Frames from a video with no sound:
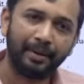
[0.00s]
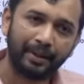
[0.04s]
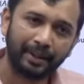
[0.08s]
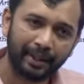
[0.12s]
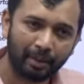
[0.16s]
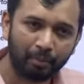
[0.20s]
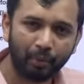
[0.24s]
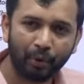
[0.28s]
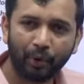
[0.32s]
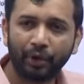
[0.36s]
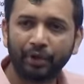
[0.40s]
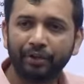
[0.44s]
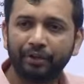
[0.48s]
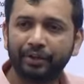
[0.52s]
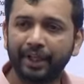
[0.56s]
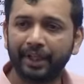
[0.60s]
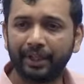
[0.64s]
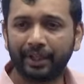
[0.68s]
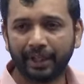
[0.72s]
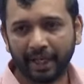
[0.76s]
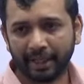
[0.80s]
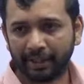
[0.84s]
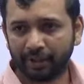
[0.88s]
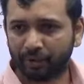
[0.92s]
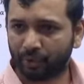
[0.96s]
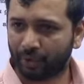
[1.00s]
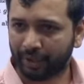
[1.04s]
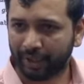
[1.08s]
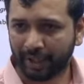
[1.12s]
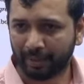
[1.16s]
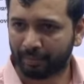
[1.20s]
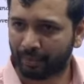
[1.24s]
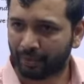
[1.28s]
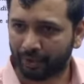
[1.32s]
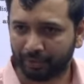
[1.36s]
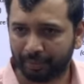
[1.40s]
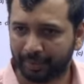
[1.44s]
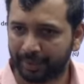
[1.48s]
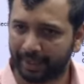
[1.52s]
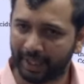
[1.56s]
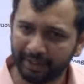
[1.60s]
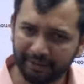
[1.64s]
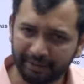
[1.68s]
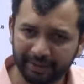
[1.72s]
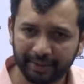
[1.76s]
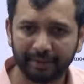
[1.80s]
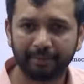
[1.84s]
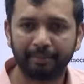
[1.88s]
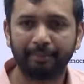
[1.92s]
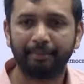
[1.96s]
The monazite and thorium has been
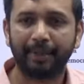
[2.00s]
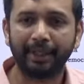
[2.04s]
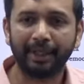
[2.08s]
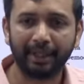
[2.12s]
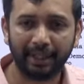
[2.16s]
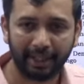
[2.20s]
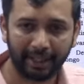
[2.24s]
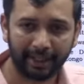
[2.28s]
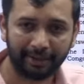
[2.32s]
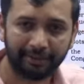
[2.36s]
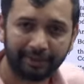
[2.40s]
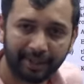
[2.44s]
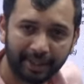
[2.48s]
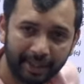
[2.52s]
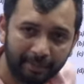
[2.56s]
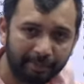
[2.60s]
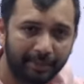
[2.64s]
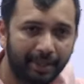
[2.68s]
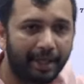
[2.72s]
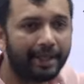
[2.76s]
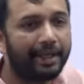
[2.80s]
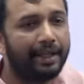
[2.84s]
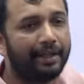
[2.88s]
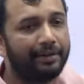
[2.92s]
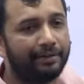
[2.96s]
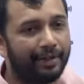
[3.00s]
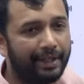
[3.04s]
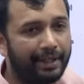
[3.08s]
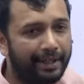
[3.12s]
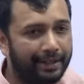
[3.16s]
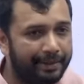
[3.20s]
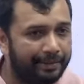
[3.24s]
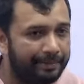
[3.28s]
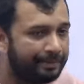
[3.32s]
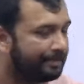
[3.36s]
asked, but let's keep that aside.